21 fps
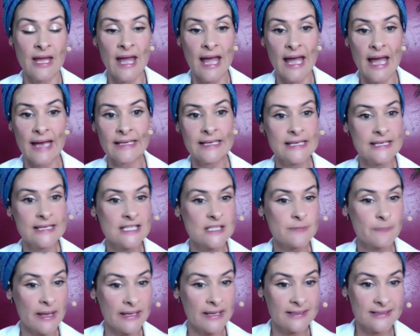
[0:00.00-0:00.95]
And he
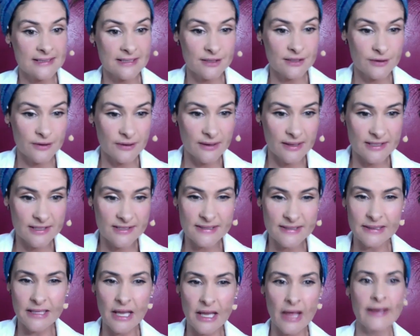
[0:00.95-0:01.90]
spent his
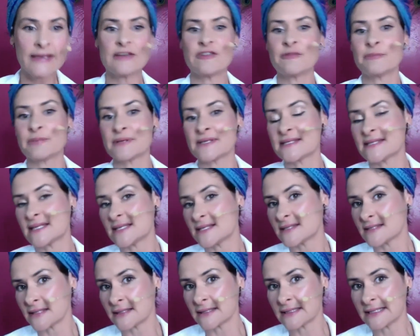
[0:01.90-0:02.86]
life
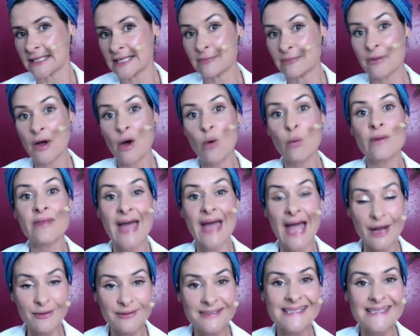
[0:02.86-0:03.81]
persistently, but
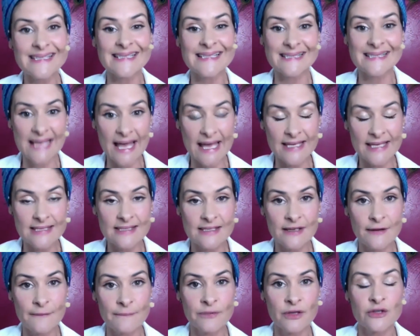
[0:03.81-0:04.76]
without success,
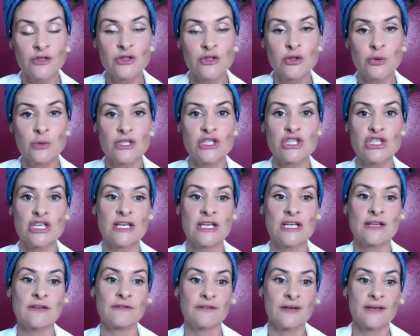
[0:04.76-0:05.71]
to
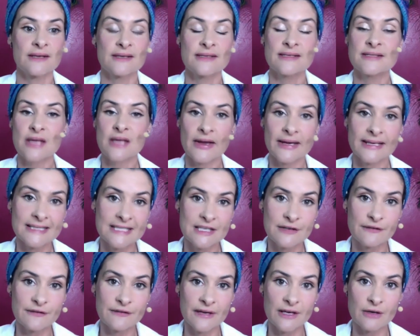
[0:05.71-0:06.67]
achieve
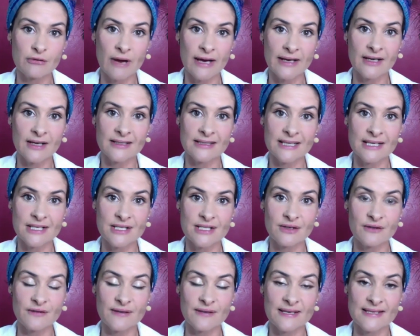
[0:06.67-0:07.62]
scientific recognition
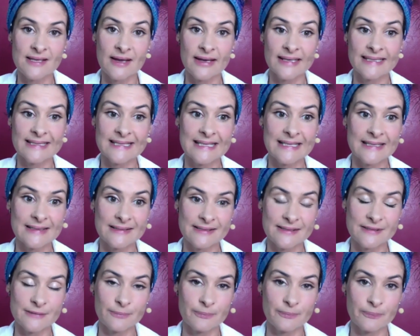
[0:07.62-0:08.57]
of his ideas.